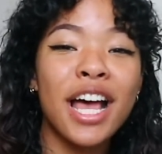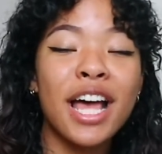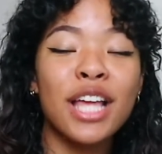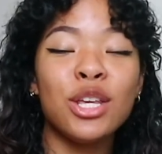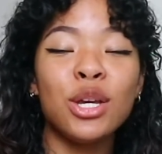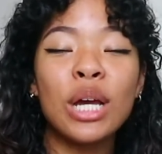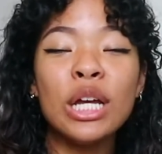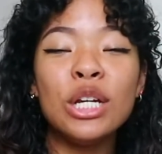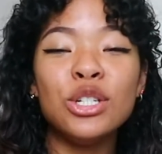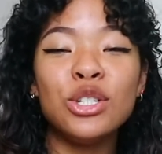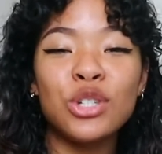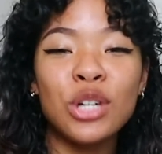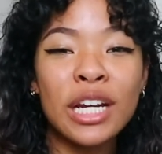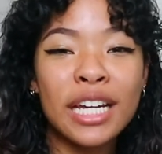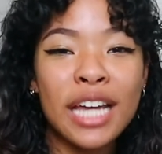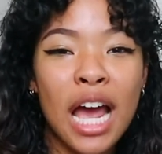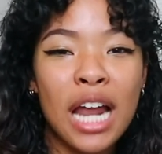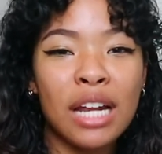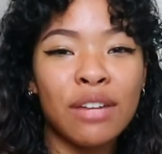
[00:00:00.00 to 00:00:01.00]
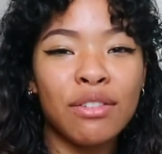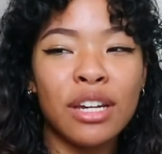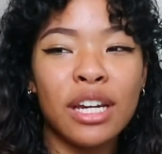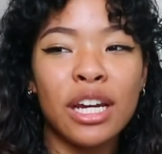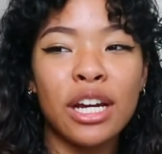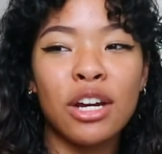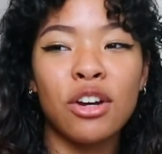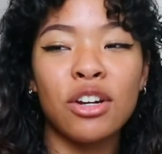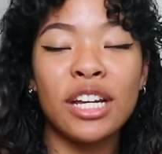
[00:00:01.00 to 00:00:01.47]
you can drink out of
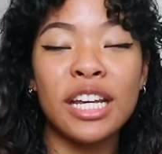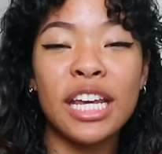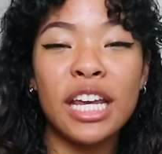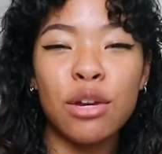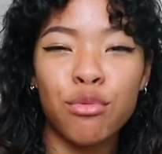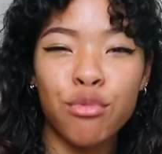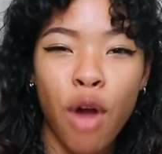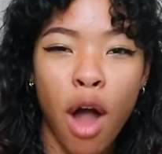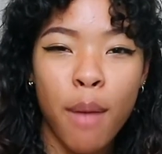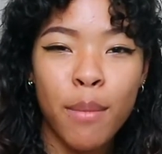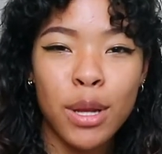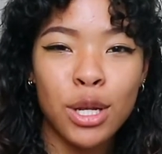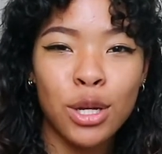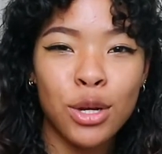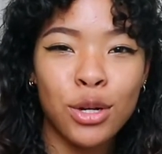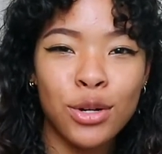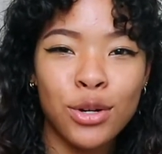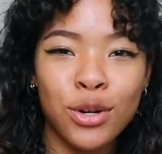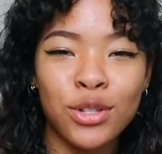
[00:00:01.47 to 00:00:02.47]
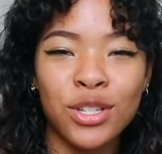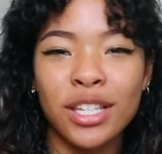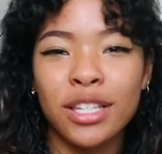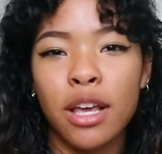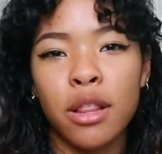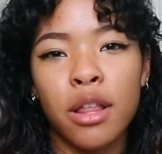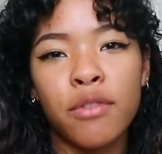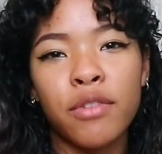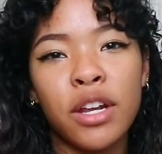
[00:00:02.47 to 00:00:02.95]
here and eat ramen noodles,"
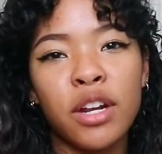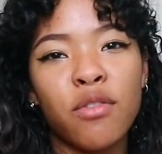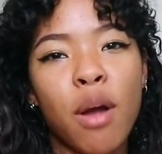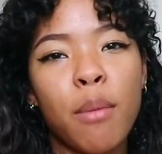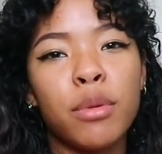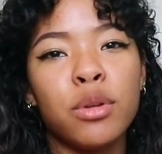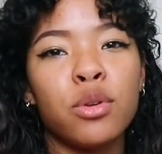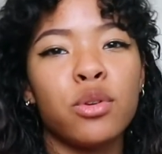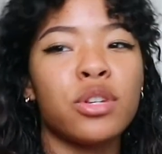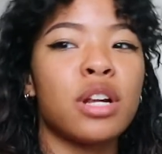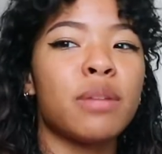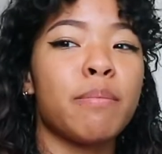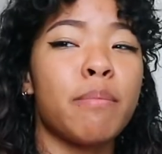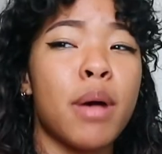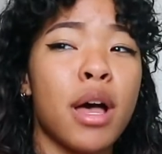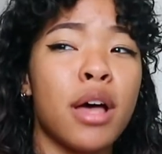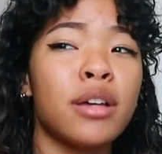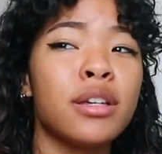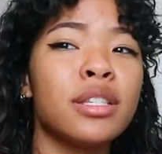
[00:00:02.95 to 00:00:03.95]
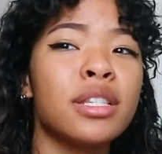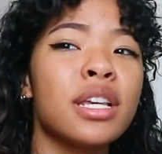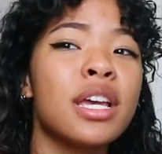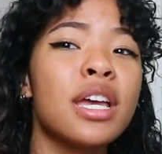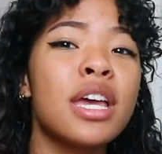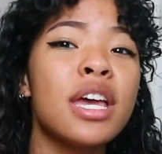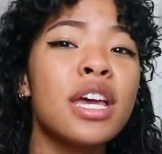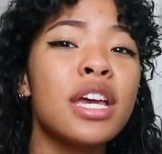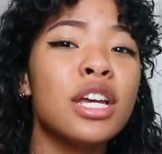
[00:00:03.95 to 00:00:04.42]
because I love eating ramen noodles out of mugs,
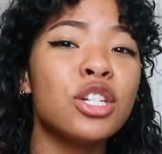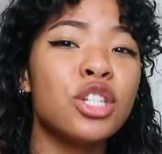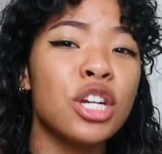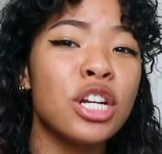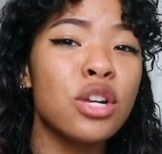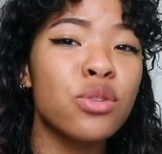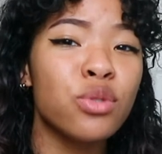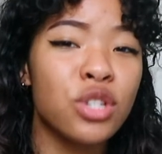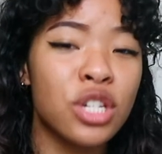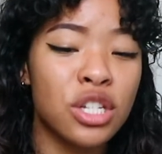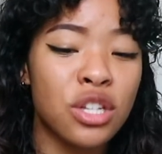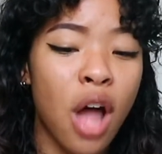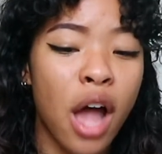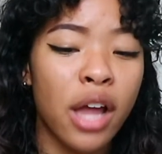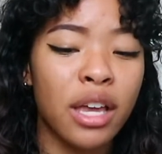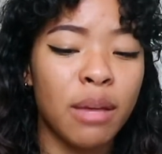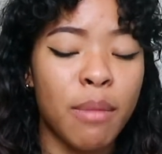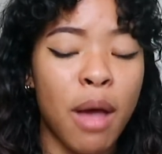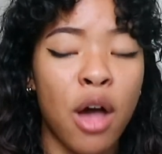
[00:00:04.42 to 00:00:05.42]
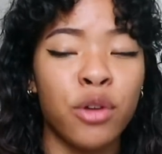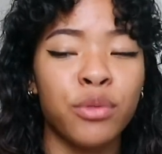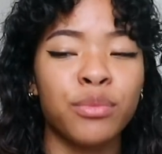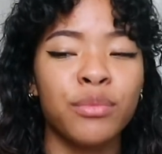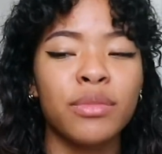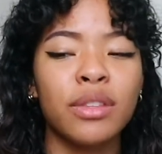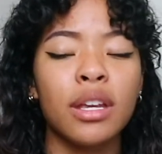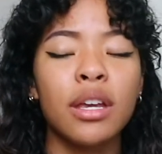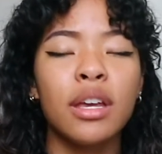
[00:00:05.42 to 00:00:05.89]
and she knows what she's talking about.
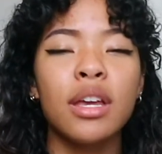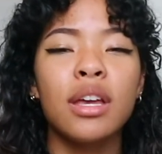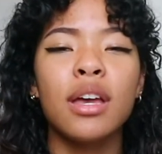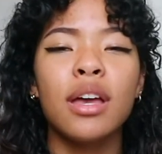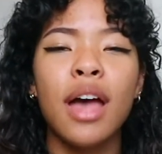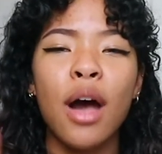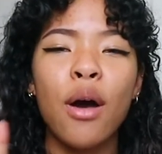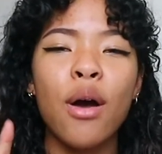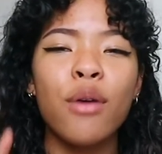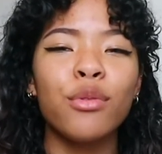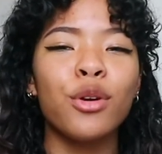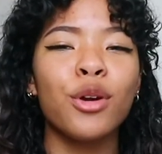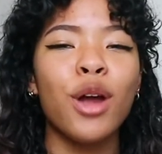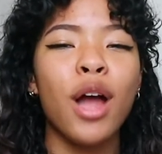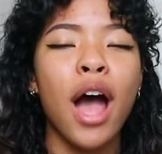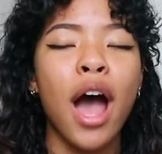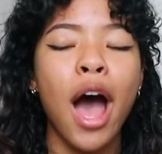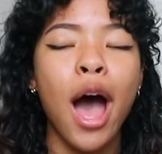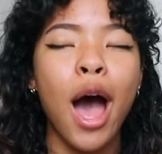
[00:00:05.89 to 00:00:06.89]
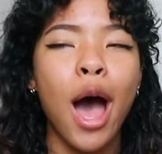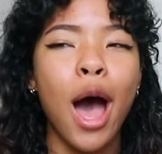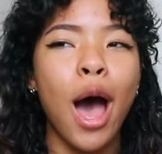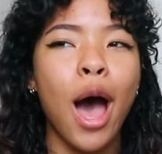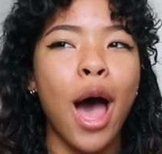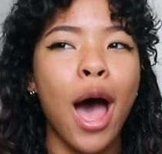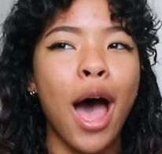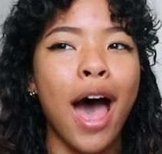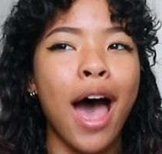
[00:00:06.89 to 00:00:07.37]
However,
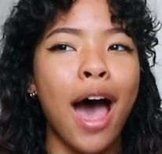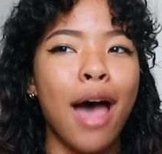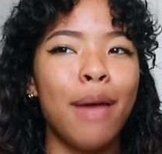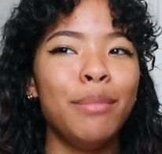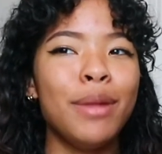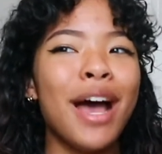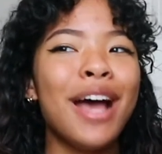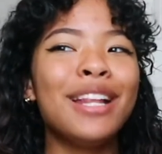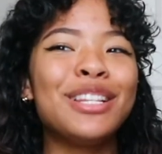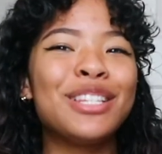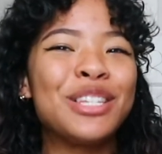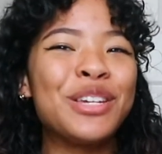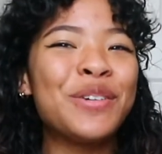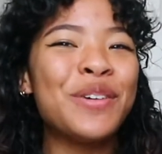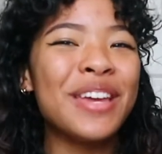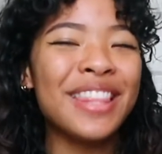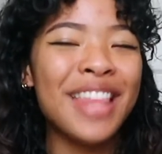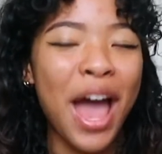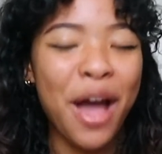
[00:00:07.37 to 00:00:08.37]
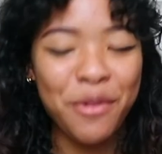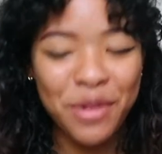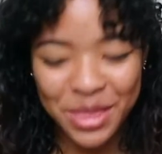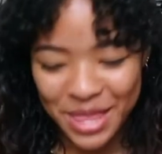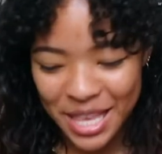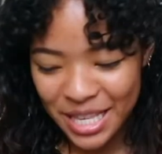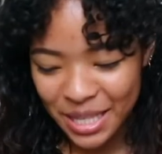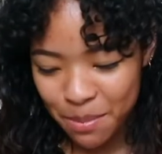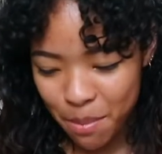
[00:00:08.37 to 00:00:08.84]
I'm not doing that
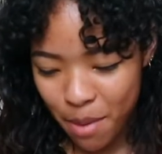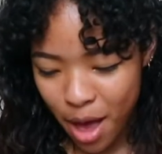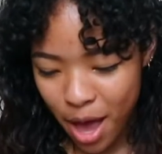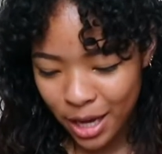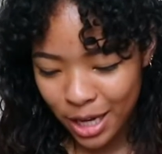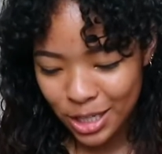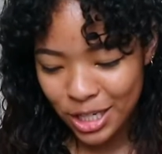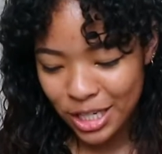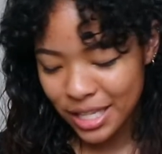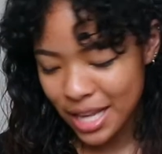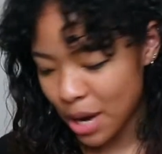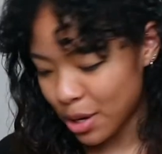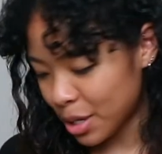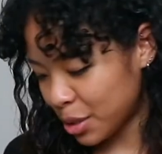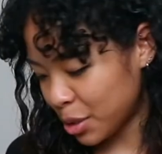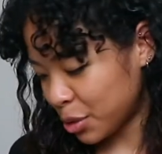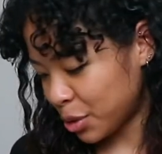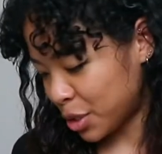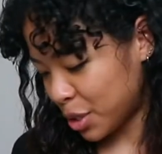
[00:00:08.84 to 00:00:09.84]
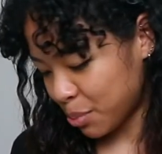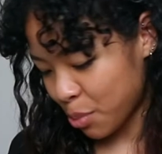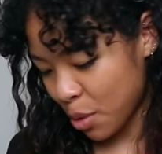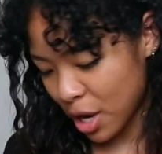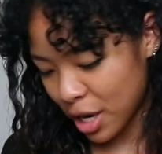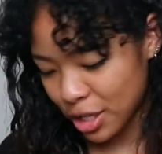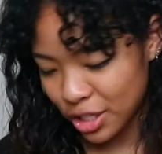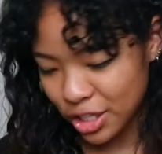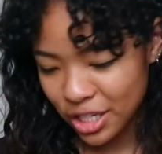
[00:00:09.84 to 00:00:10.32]
with this mug, and she sounded a little
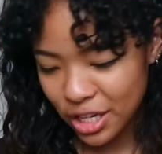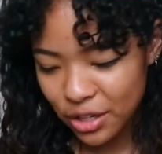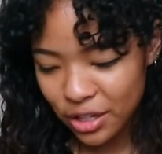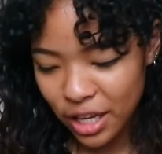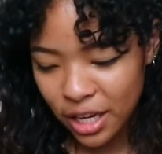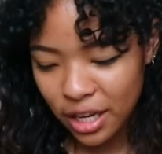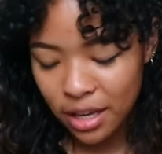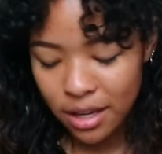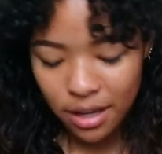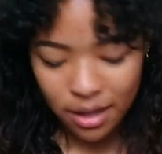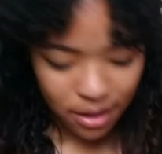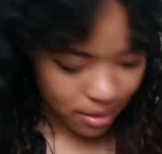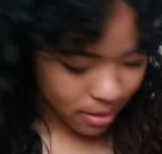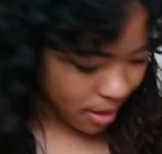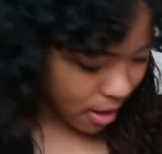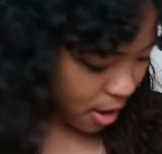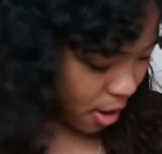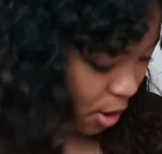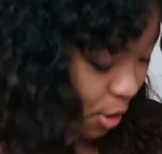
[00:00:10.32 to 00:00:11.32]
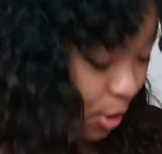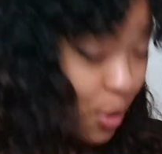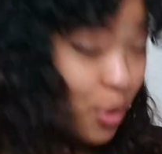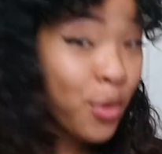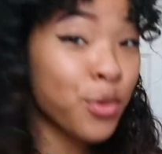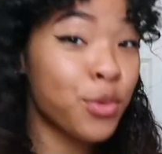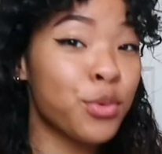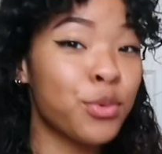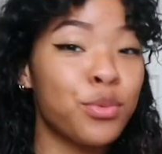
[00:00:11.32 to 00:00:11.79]
disappointed. I'm like,
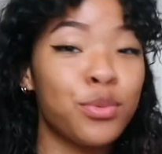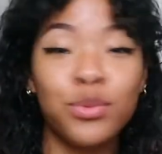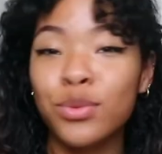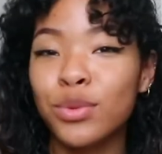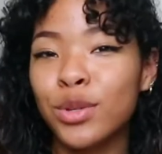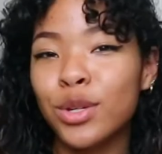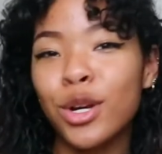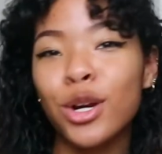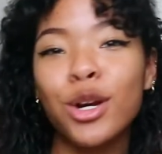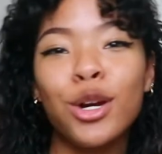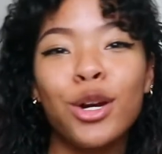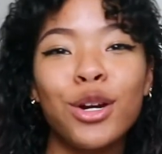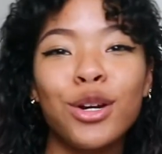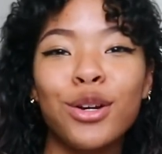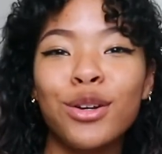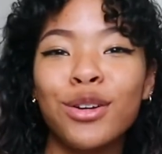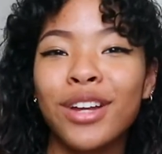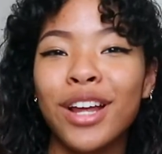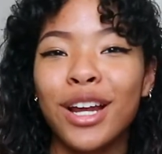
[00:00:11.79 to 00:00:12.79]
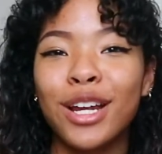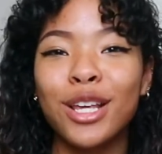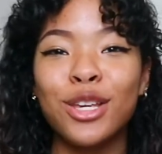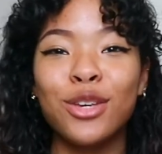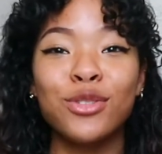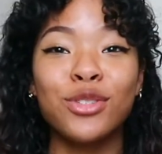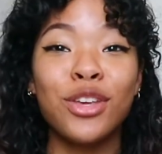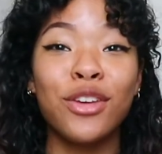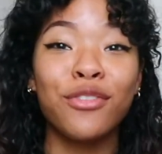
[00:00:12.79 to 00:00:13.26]
"Oh, you're gonna
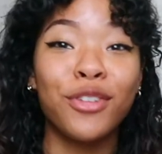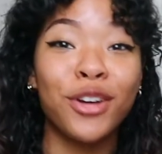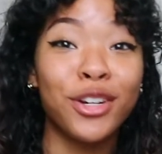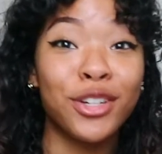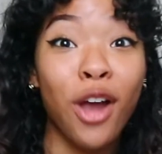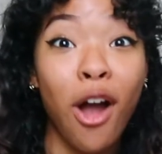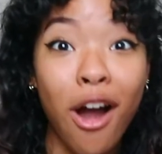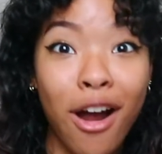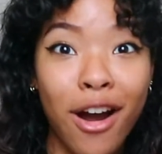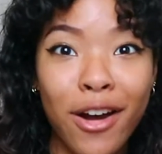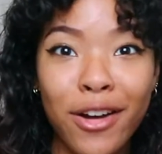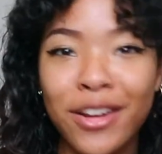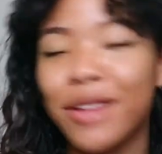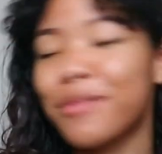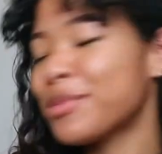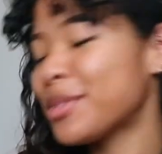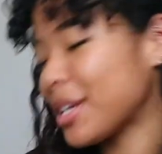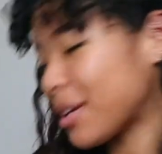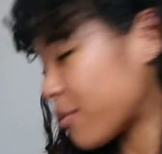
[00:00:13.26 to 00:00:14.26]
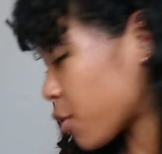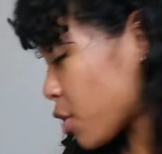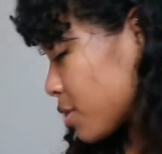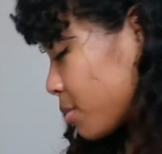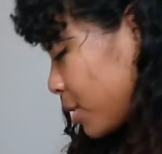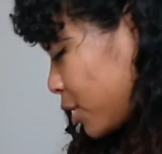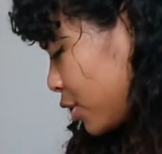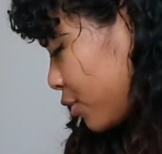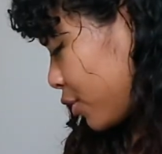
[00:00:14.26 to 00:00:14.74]
use it for yarn?" I was like, of
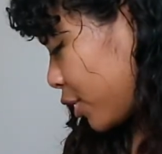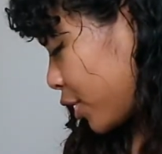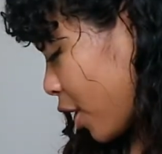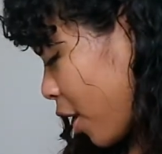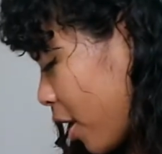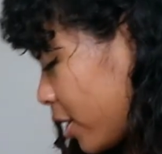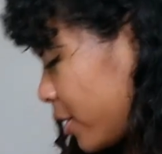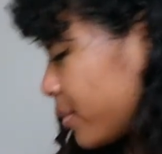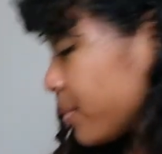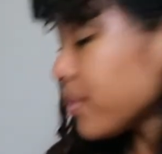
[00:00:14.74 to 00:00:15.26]
course we'll need it for yarn,